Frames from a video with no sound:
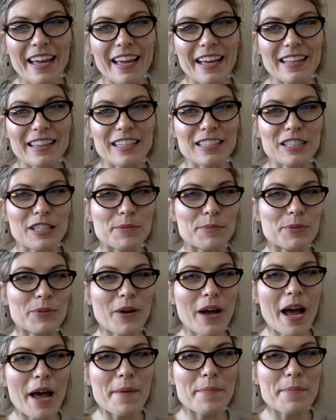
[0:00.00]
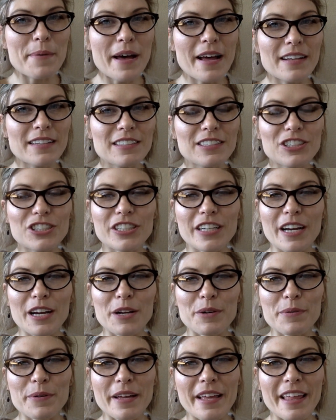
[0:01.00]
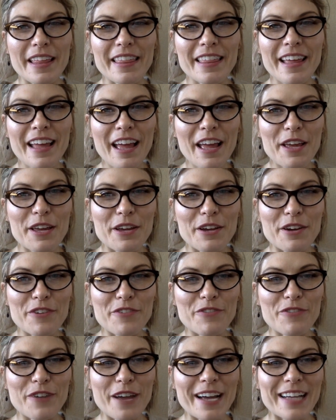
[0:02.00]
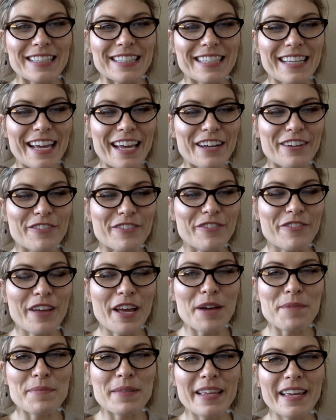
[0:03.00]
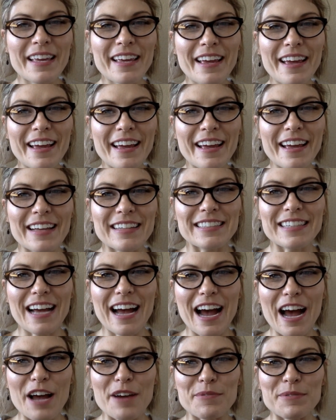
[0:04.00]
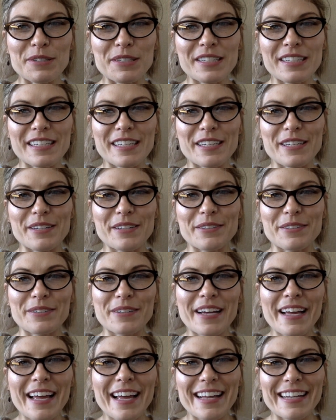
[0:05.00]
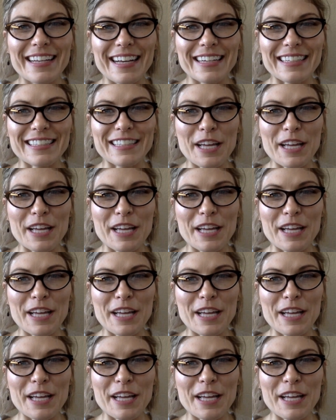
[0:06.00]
hit the subscribe button, share it with your friends and family, and I will see you next